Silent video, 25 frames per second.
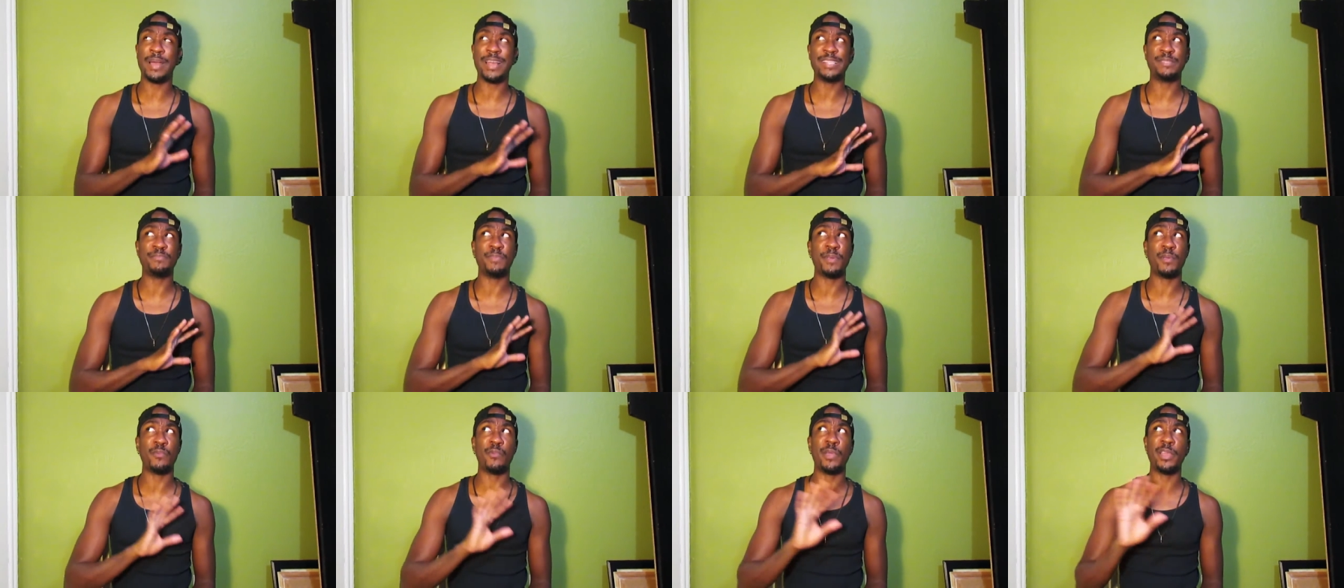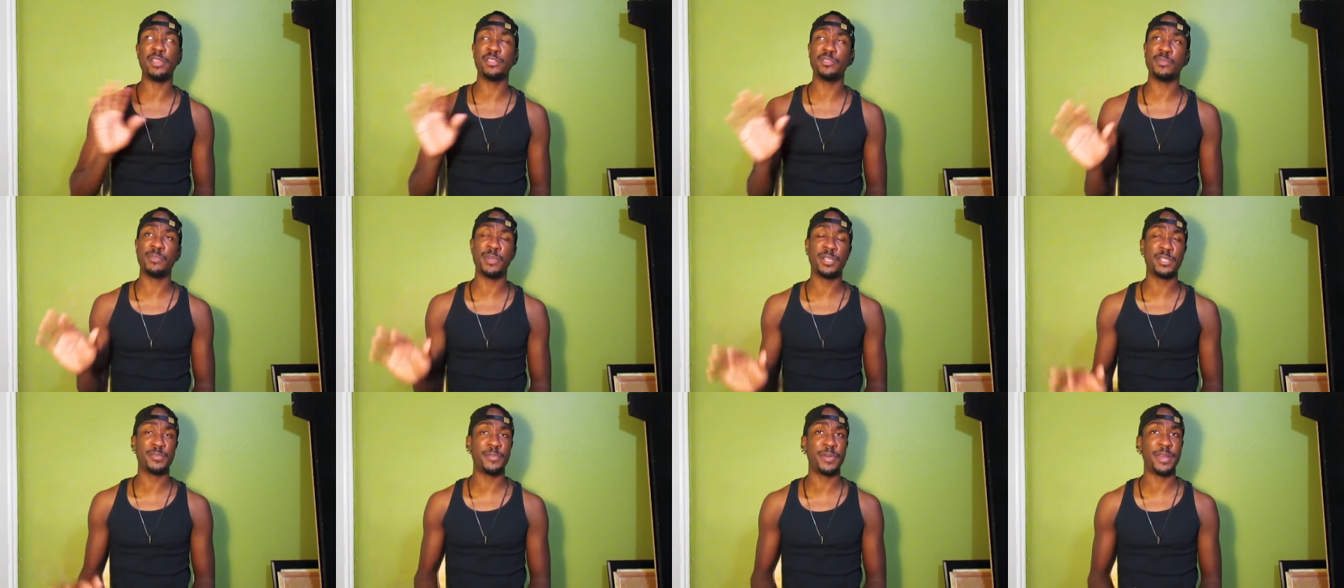I spend way
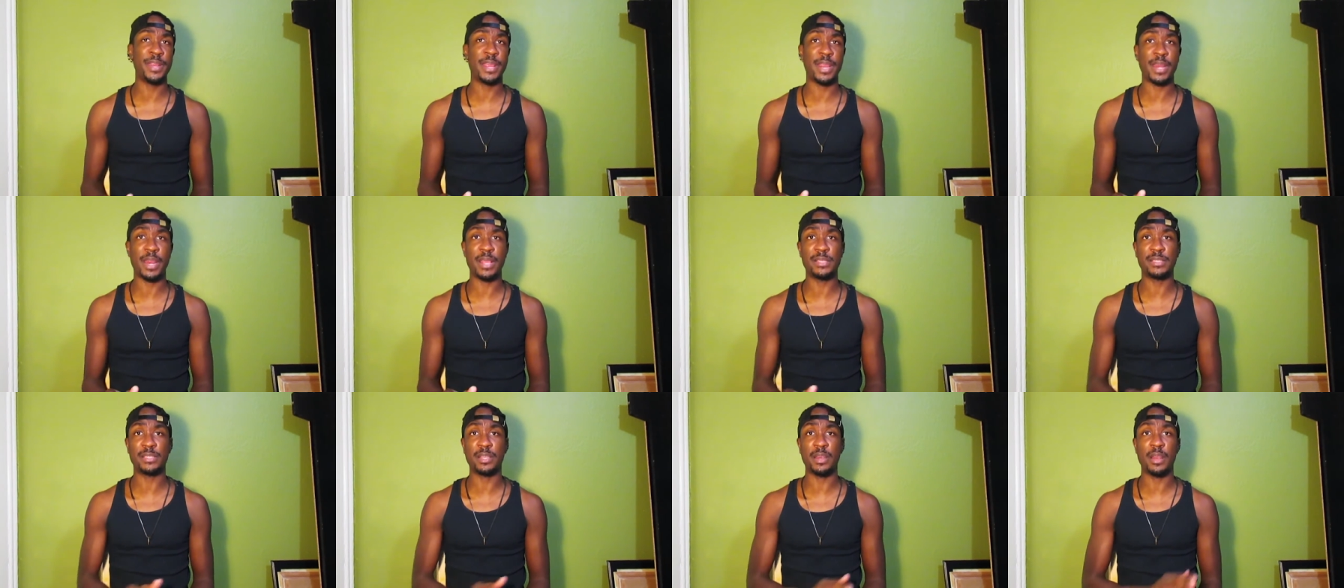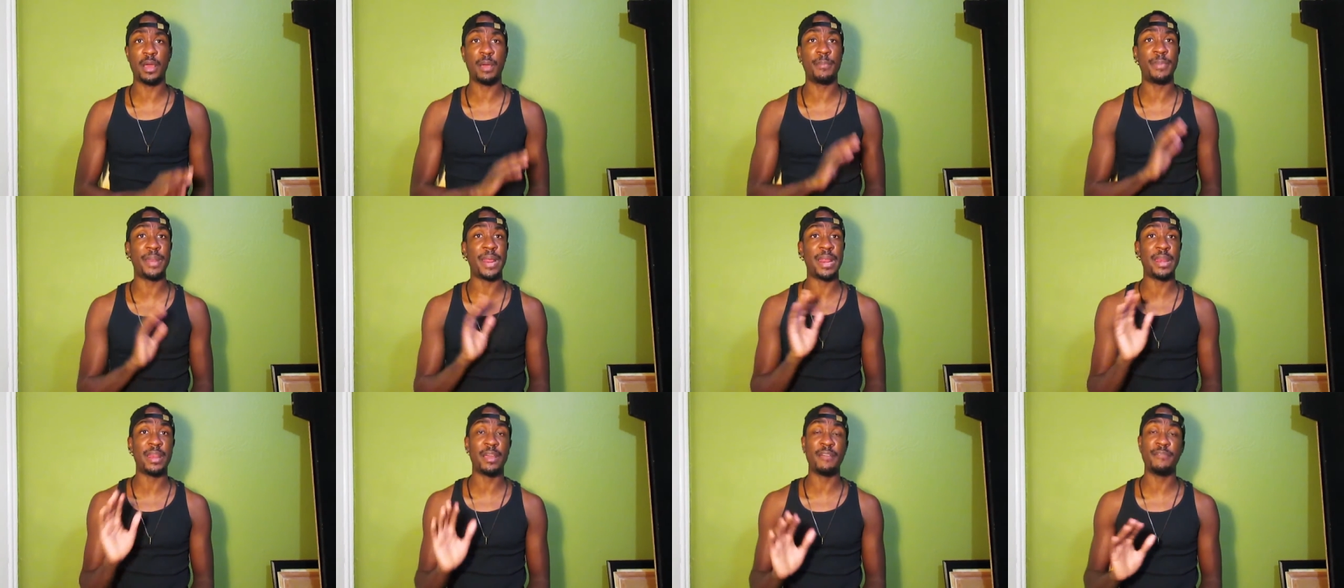too much money at that salon,
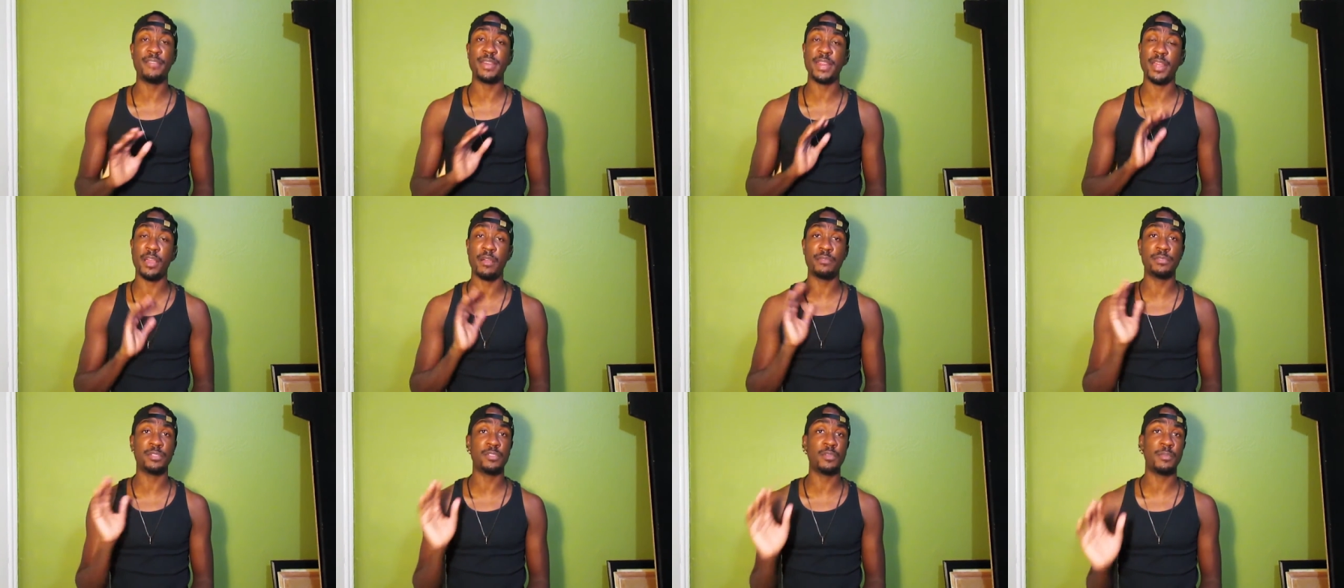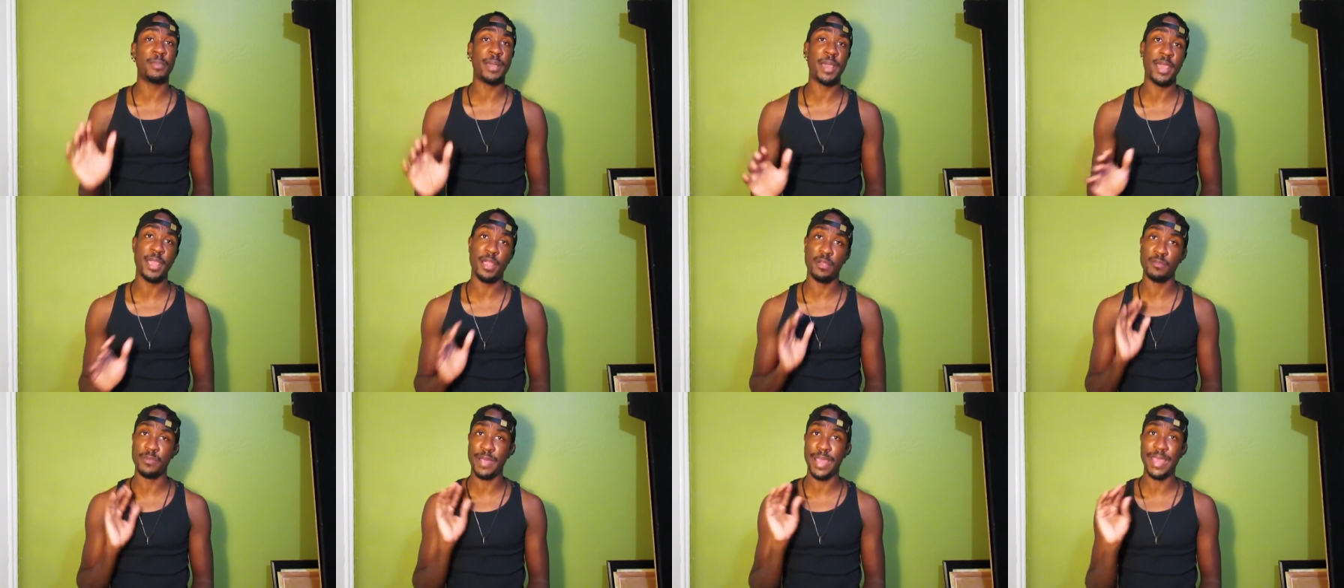but I love it. They always do my
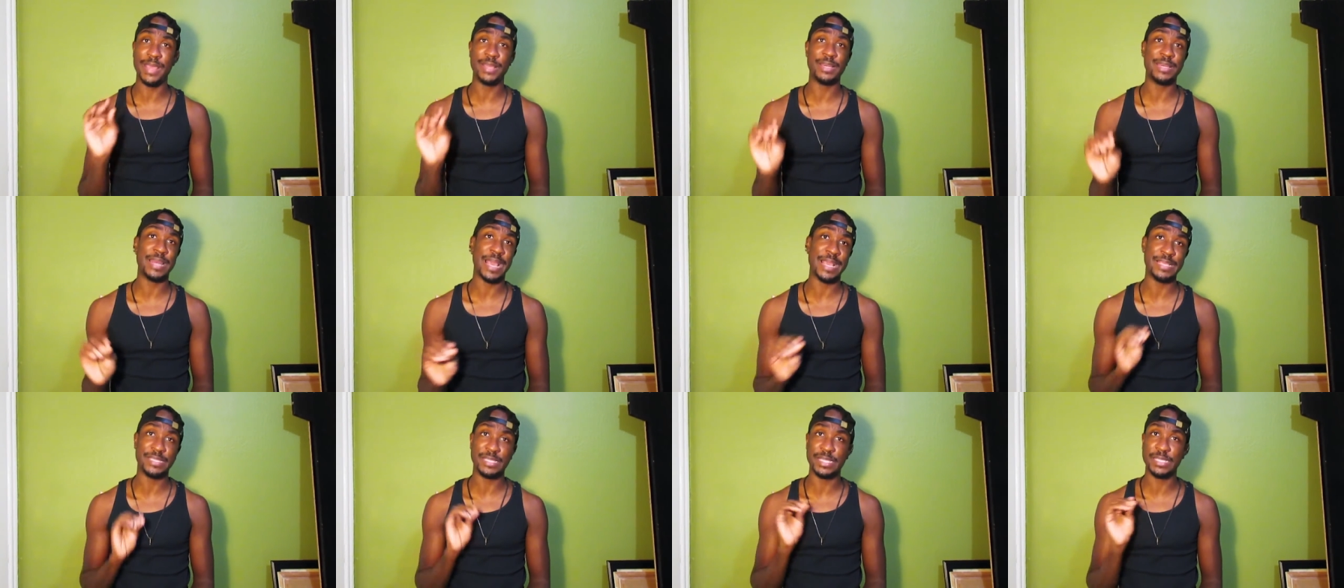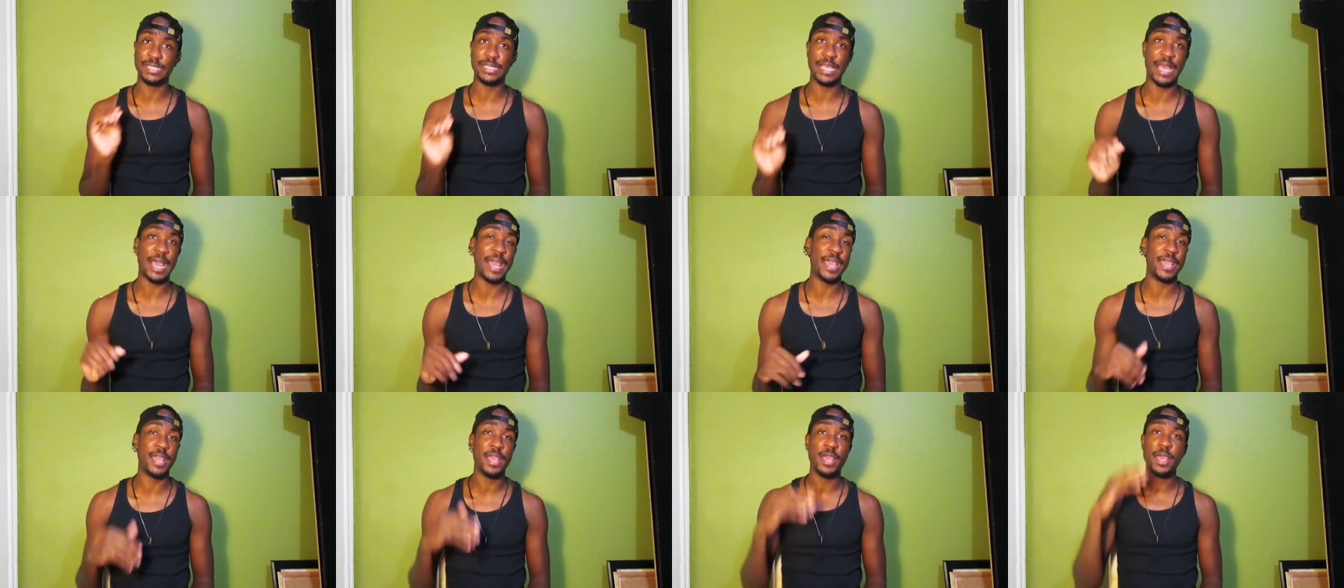hair right, nice and
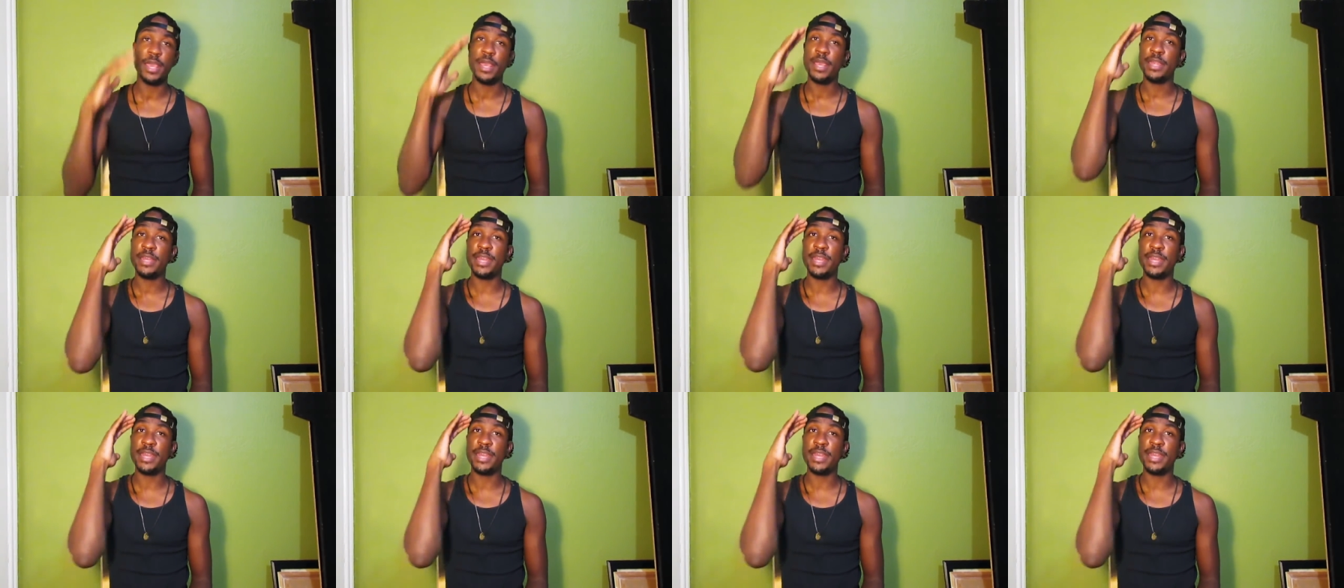tight.